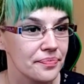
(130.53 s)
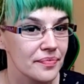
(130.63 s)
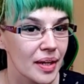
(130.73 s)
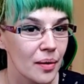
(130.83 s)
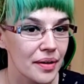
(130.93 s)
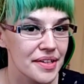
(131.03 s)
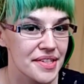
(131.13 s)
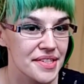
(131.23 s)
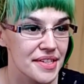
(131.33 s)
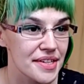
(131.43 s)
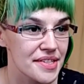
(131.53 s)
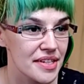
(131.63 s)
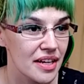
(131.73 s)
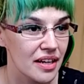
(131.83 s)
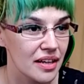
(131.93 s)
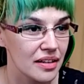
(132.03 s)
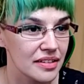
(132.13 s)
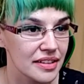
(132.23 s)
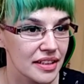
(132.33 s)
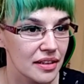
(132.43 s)
What is this?
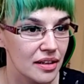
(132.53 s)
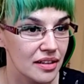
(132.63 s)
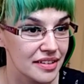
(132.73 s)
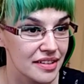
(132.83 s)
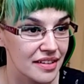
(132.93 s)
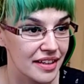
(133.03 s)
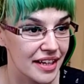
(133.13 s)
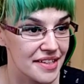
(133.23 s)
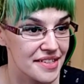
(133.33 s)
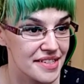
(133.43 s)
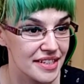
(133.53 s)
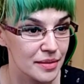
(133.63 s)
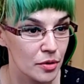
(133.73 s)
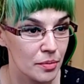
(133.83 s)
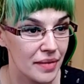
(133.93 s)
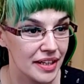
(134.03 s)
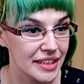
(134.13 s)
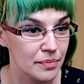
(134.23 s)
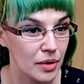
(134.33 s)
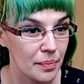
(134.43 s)
The game. Oh, can't see. The more money
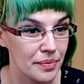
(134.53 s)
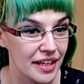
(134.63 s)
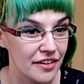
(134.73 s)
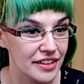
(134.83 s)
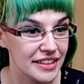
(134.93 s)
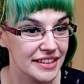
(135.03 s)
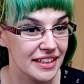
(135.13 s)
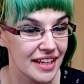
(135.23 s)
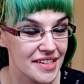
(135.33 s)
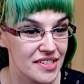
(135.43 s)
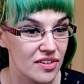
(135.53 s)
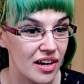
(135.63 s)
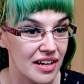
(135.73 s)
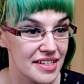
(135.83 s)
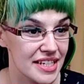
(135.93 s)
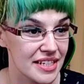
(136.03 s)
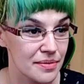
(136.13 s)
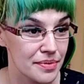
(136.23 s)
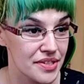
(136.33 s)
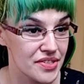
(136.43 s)
and popularity, the less content
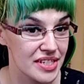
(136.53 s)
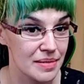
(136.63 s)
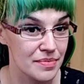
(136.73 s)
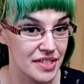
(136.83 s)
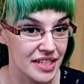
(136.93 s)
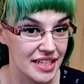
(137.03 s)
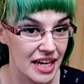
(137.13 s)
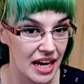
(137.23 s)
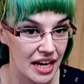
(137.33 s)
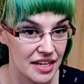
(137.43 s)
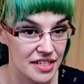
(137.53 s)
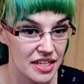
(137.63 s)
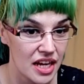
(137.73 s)
we seem to get.